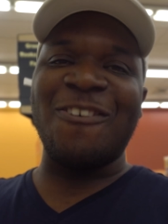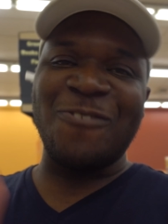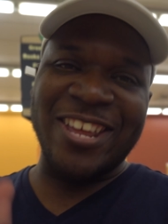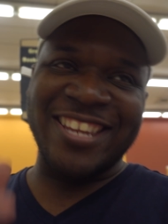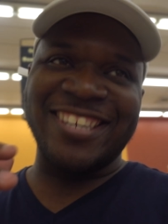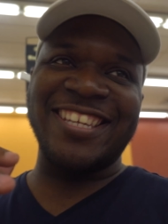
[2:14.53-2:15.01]

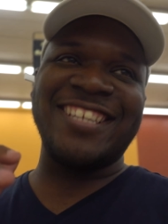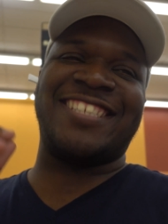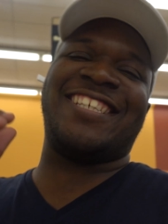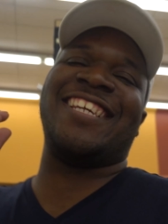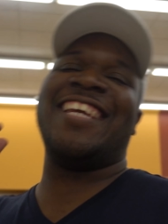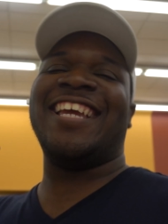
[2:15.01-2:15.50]
we did
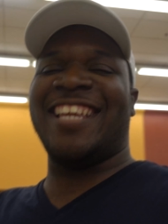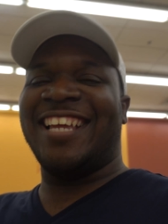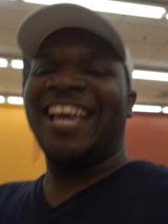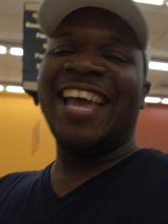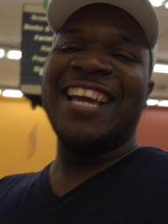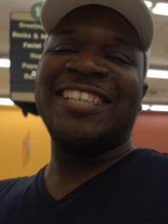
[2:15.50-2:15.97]
she
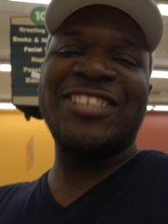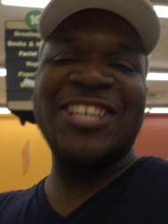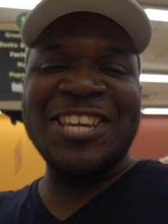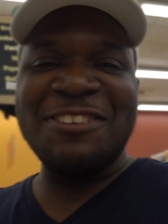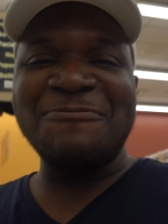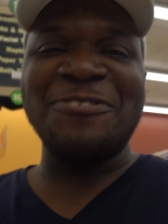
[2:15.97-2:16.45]
she
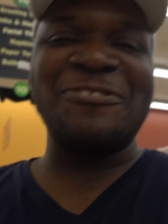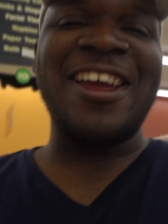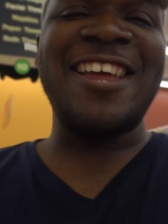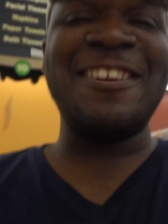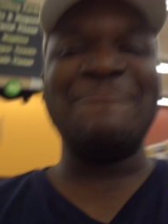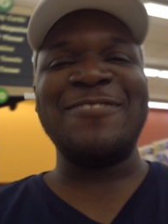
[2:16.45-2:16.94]
keep
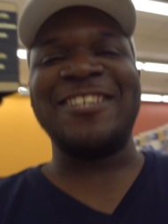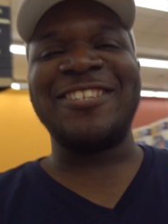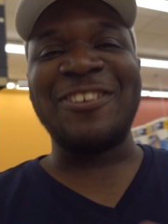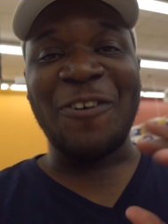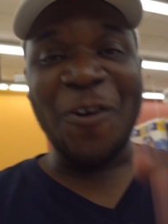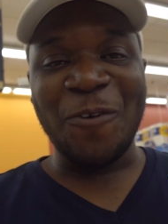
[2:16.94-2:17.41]
correcting me
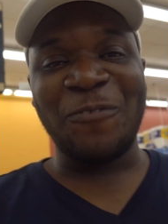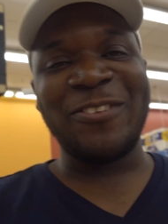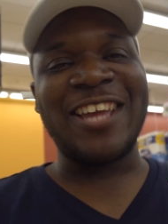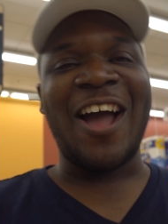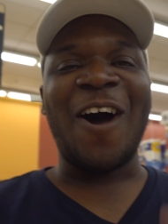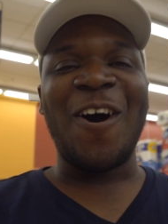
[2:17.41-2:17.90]
so
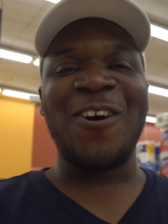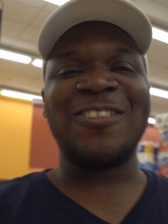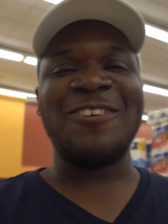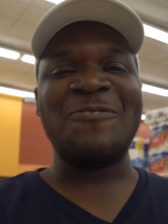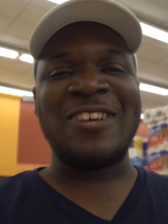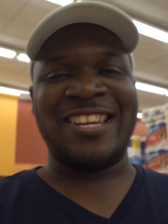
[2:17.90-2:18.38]
hopefully all
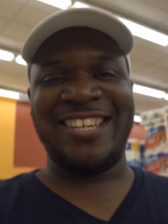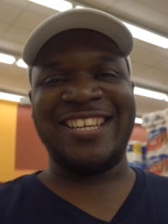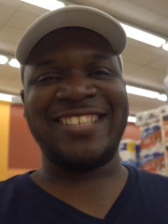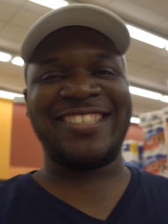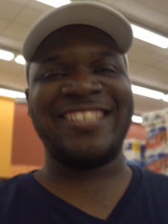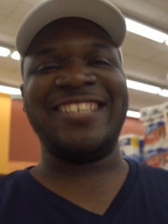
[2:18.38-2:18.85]
the
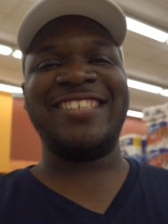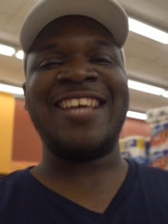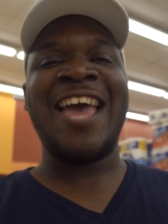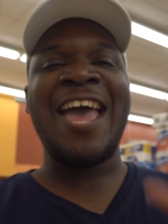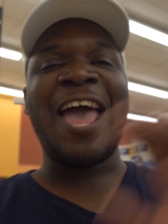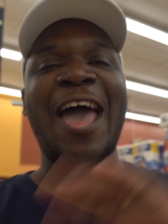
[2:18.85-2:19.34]
Winn-Dixies
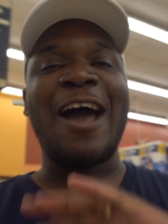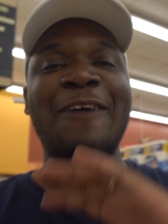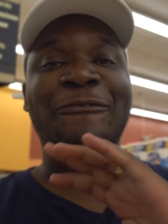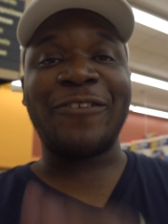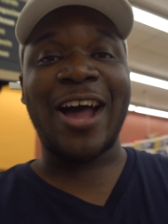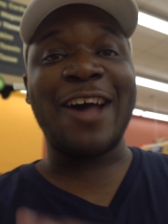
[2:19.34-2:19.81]

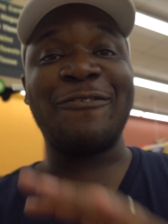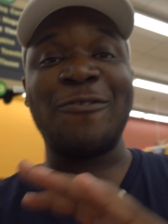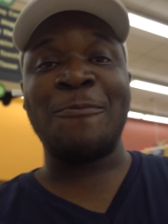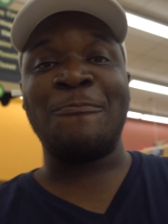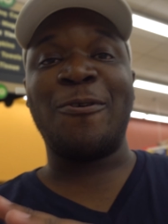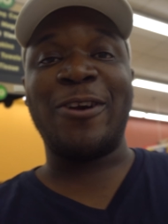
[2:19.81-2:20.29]
have five
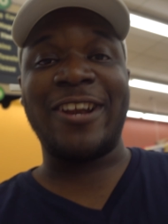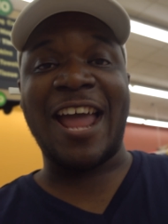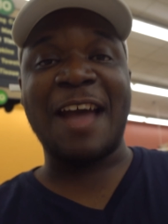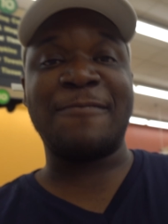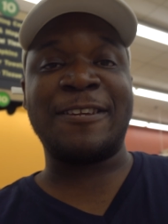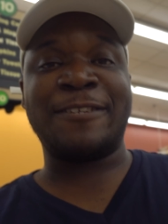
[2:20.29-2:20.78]
or more
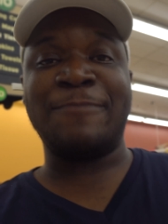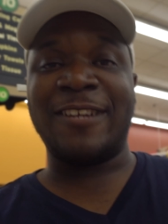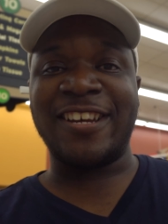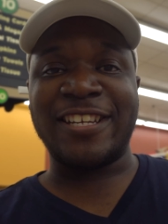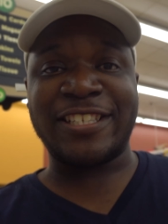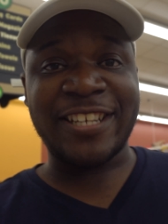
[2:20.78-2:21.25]
napkins
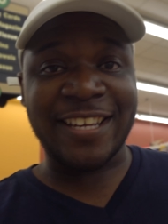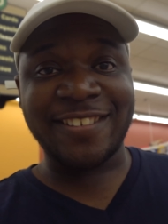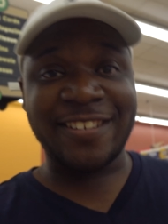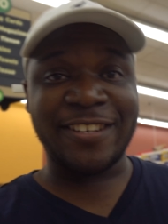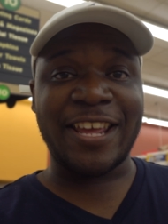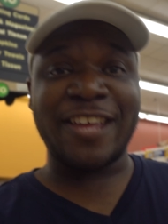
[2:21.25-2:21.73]
because
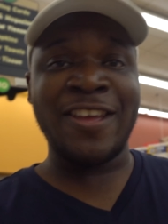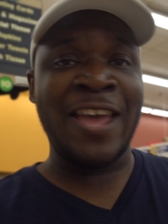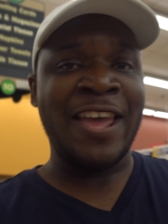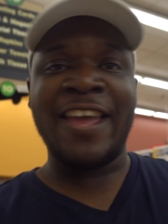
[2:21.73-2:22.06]
yesterday